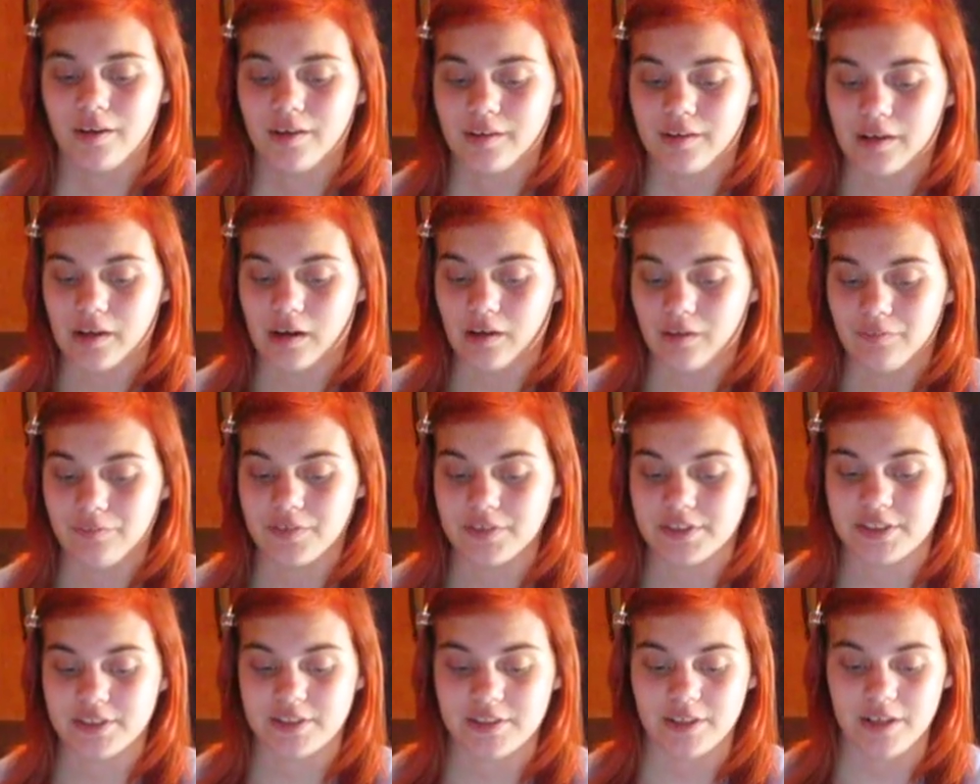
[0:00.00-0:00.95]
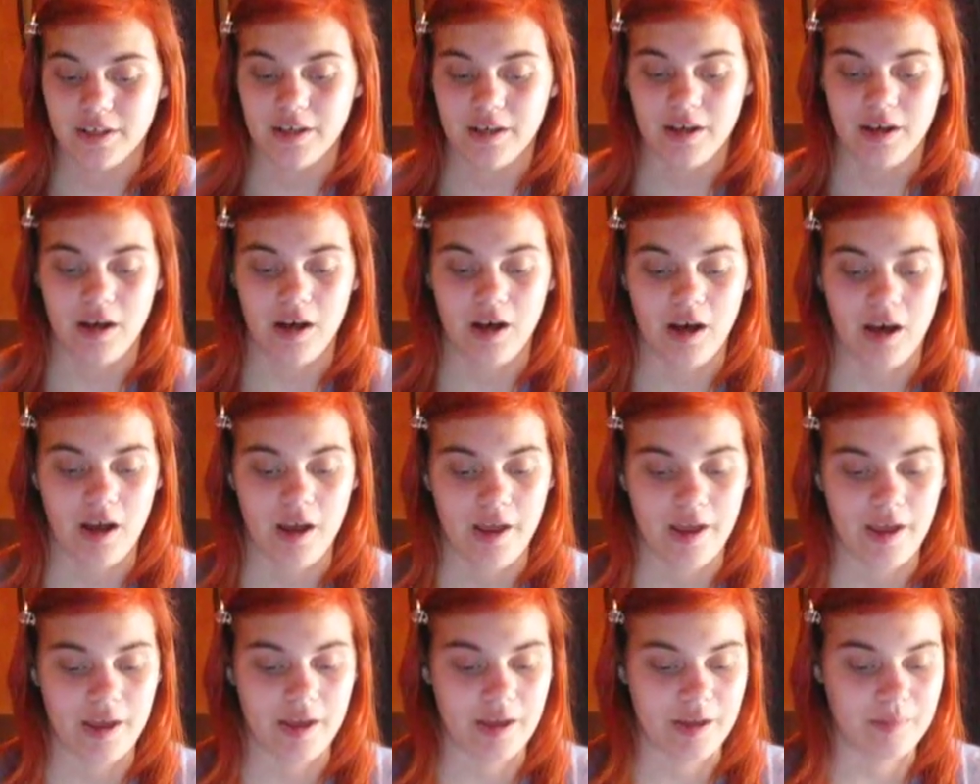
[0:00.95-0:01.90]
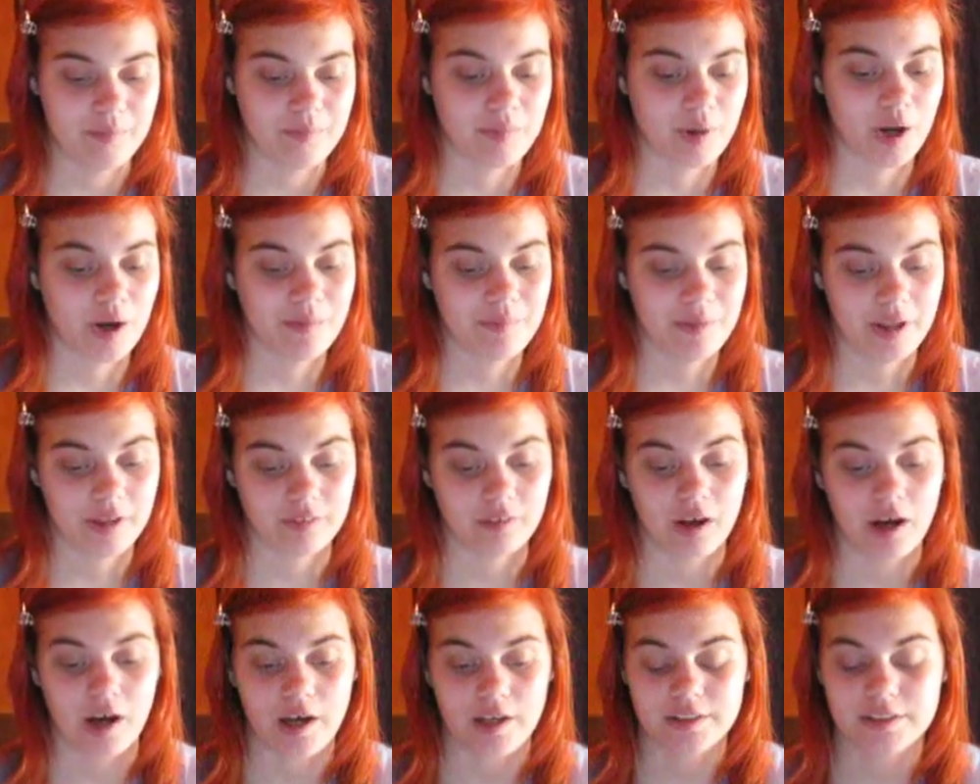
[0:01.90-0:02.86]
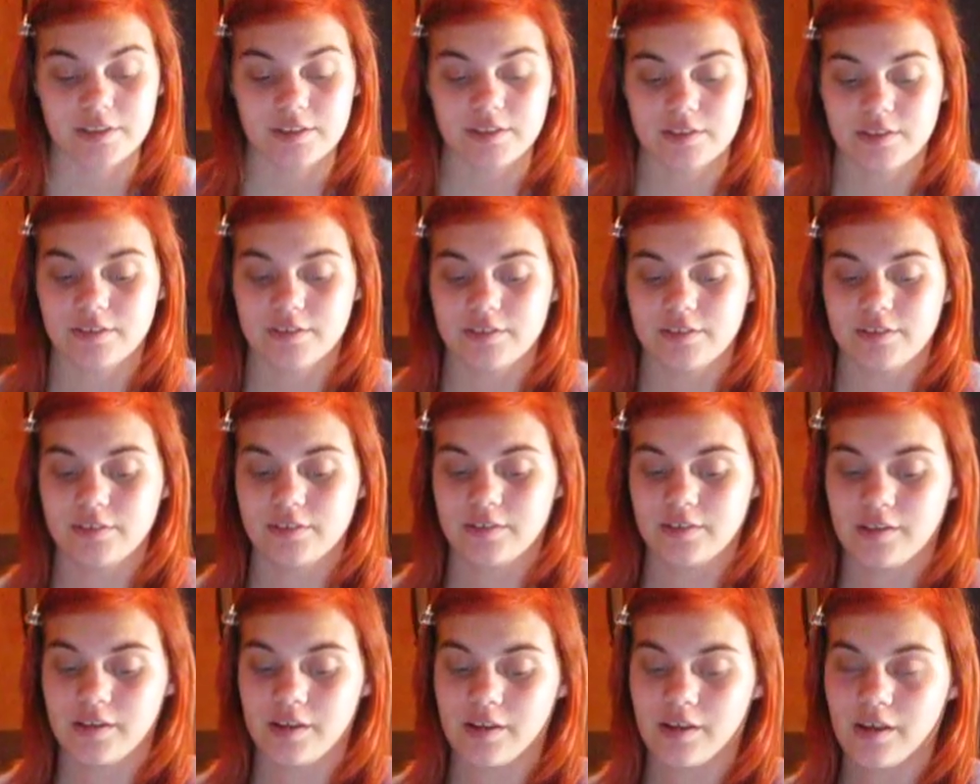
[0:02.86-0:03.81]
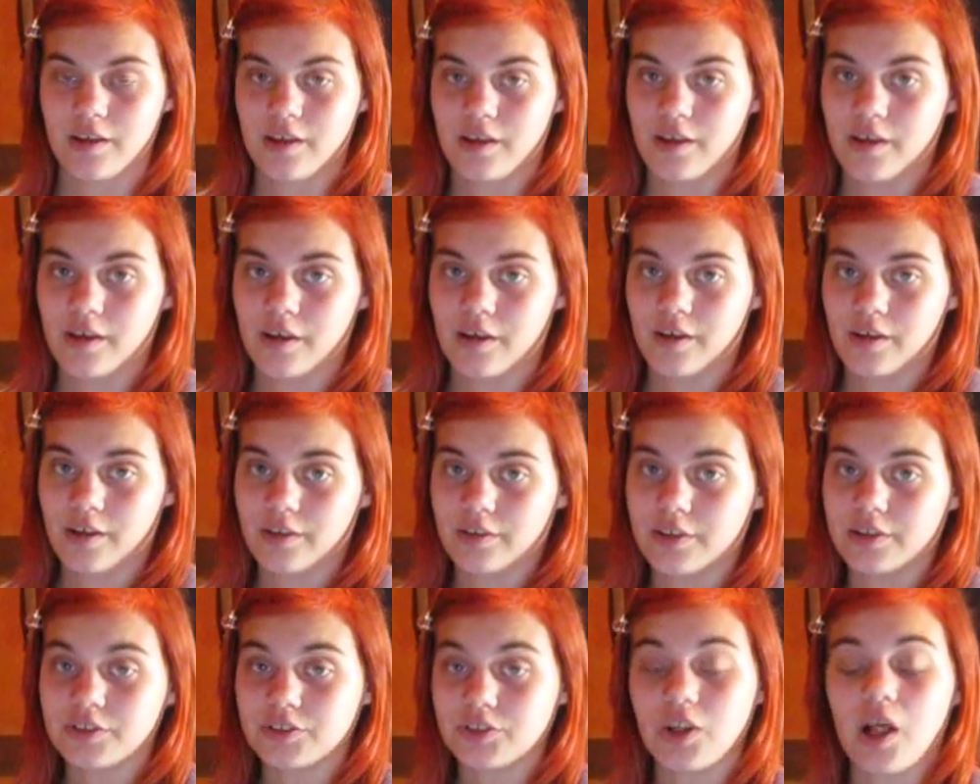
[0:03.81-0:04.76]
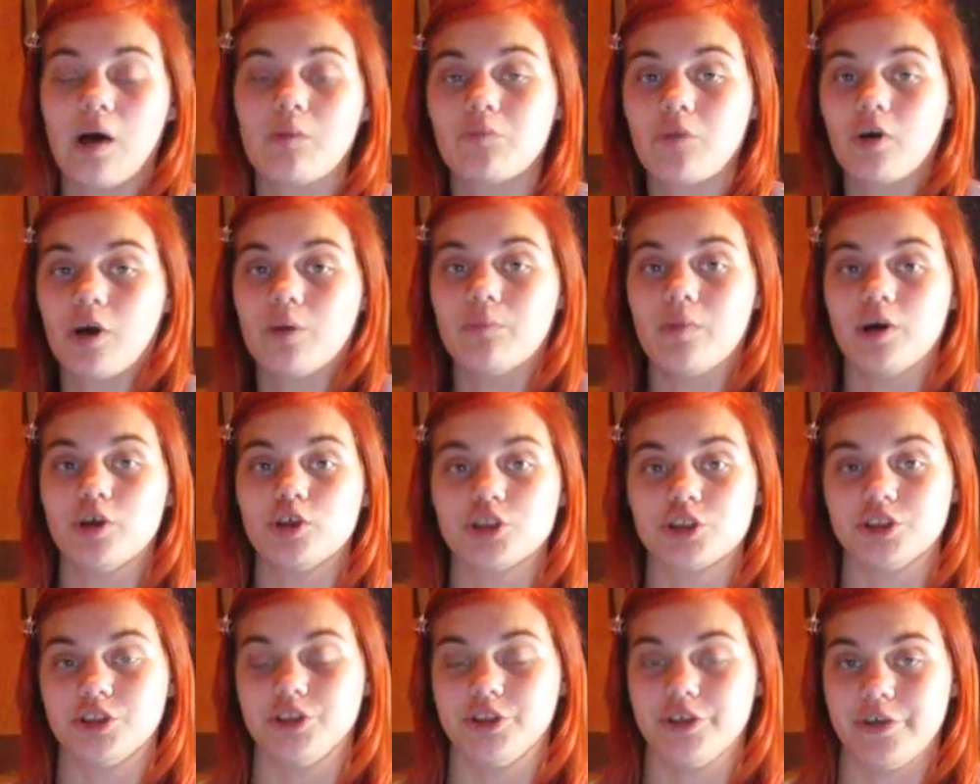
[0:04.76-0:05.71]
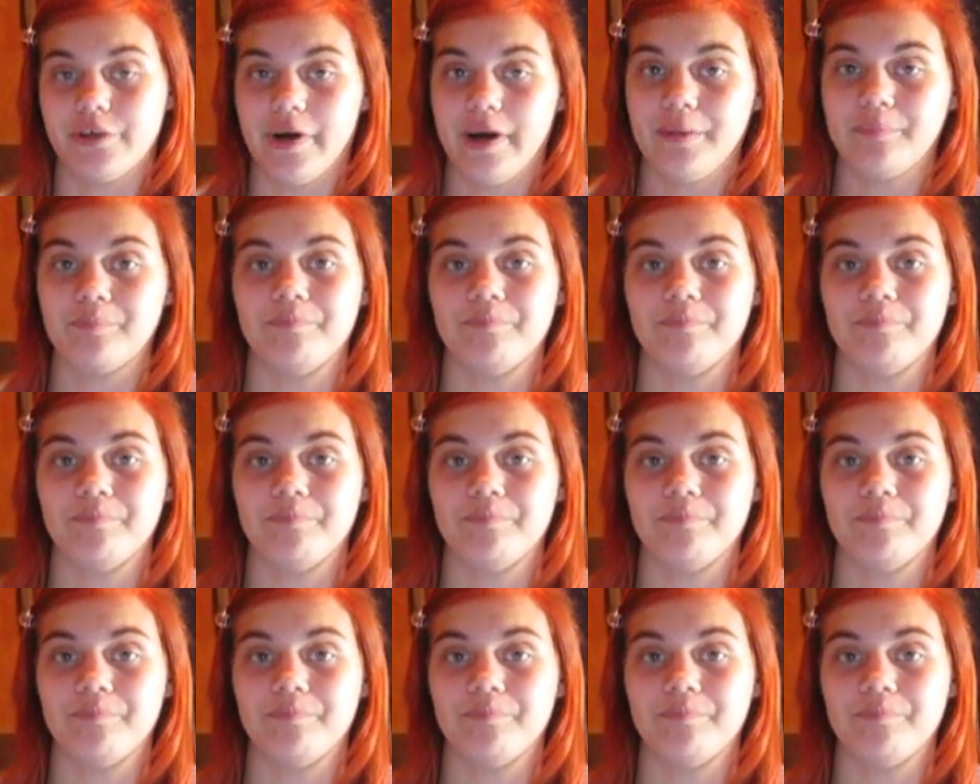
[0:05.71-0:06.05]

Now, if it's a permanent loss, there's a lot more emotion to it.